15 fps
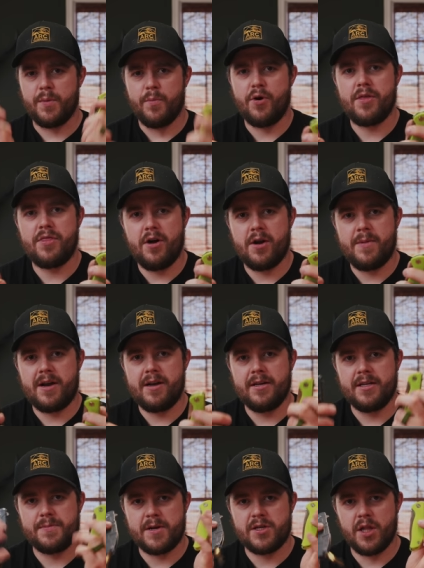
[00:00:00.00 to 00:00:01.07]
the more I thought about
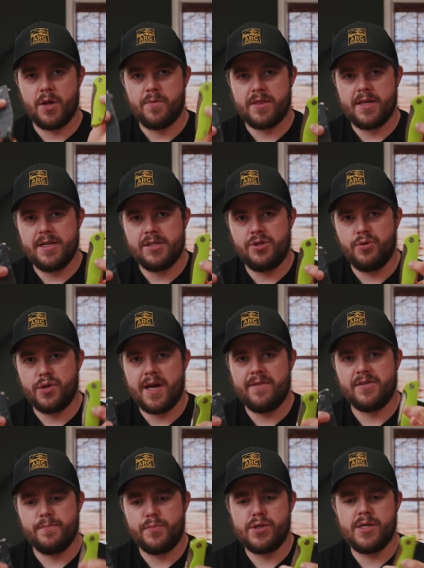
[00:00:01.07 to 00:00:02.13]
it, especially with these two
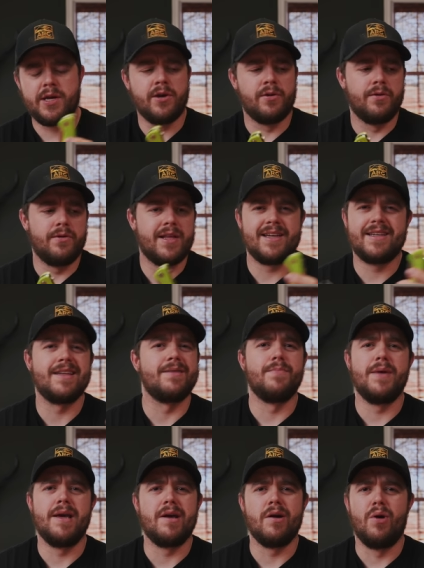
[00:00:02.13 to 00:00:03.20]
knives in particular, that didn't
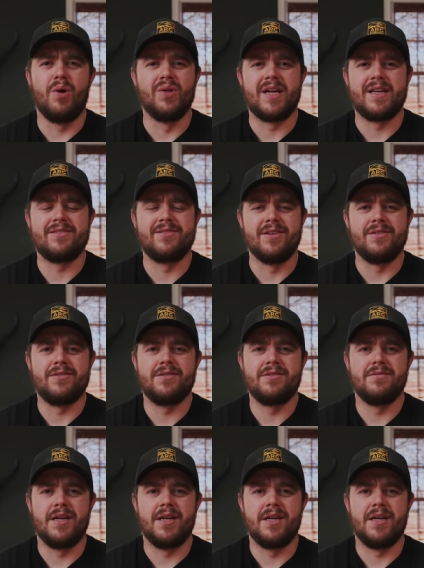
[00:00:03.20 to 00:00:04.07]
make a whole lot of sense.